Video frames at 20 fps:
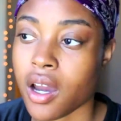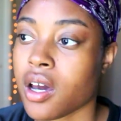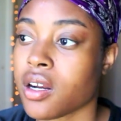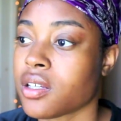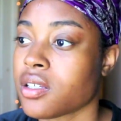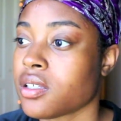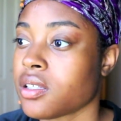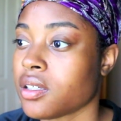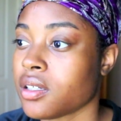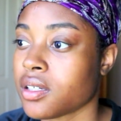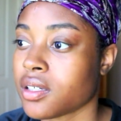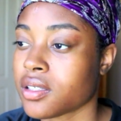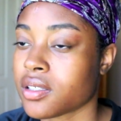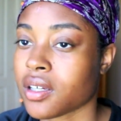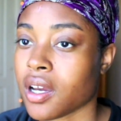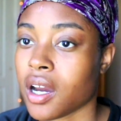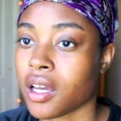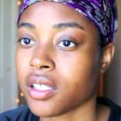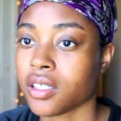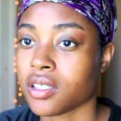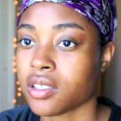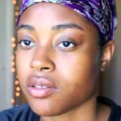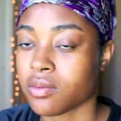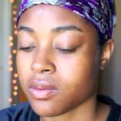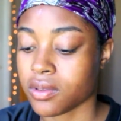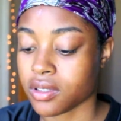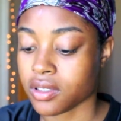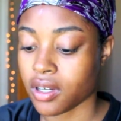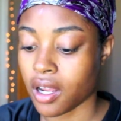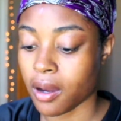honestly, because college
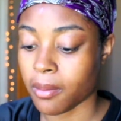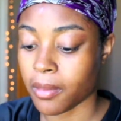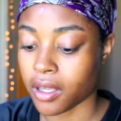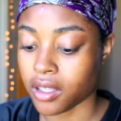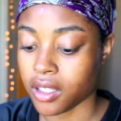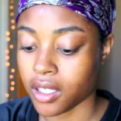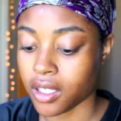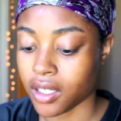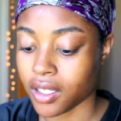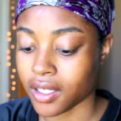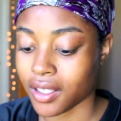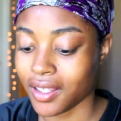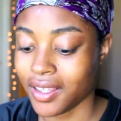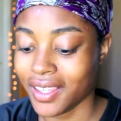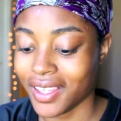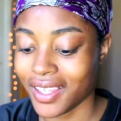was not my thing.